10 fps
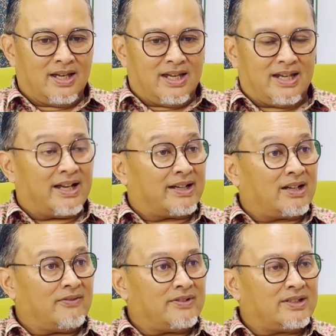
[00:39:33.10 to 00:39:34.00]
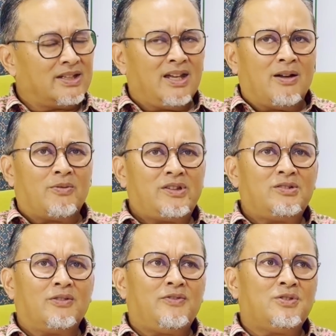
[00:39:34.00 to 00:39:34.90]
it uncovered. What's
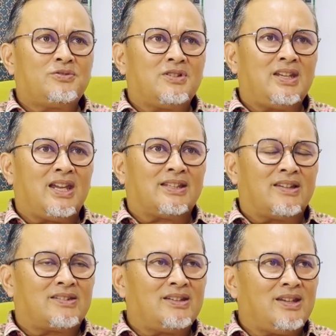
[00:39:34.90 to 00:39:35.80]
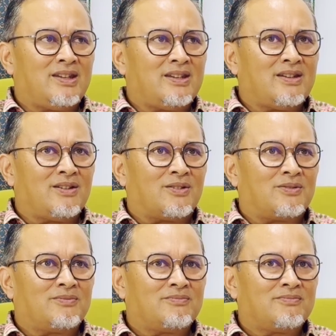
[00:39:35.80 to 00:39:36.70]
your view today, Tan Sri?
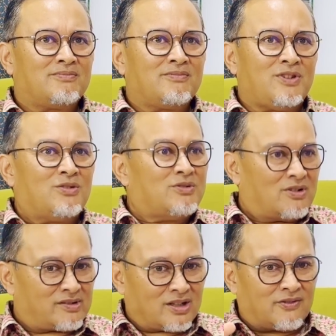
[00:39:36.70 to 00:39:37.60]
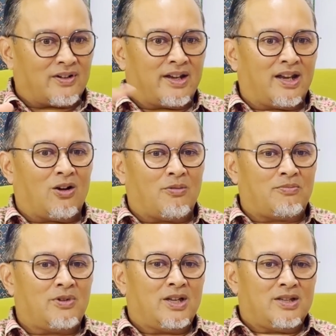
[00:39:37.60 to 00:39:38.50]
You yourself are now
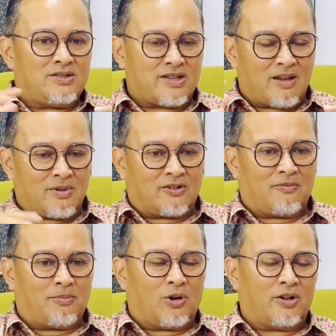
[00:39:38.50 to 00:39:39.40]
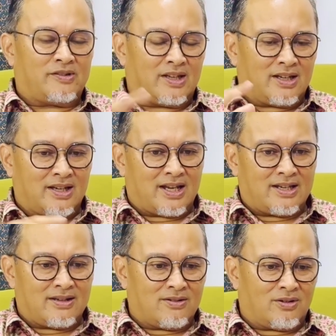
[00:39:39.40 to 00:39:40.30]
chairman of boards and
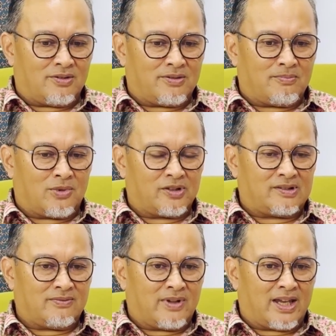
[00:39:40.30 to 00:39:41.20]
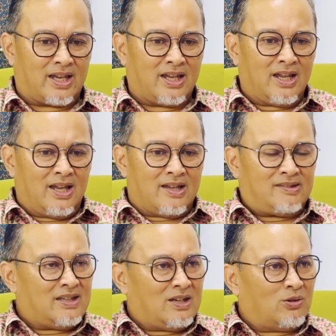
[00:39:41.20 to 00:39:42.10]
on boards where
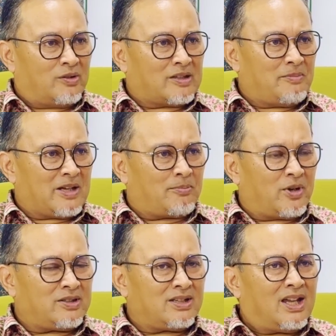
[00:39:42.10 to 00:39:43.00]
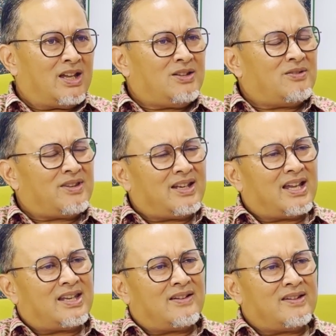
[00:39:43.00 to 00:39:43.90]
CEOs are being appointed. Do you think
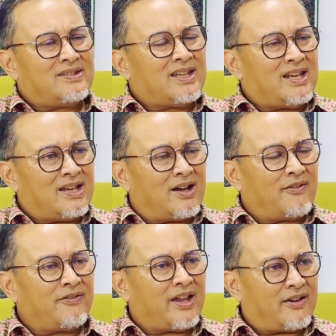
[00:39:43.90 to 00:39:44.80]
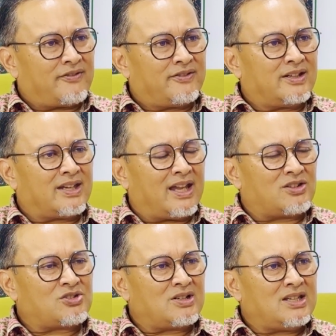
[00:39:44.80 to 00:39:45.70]
that there is enough effort
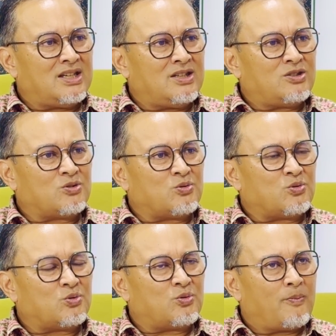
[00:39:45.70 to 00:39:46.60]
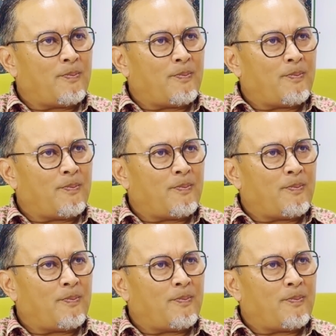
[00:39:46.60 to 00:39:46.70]
actually to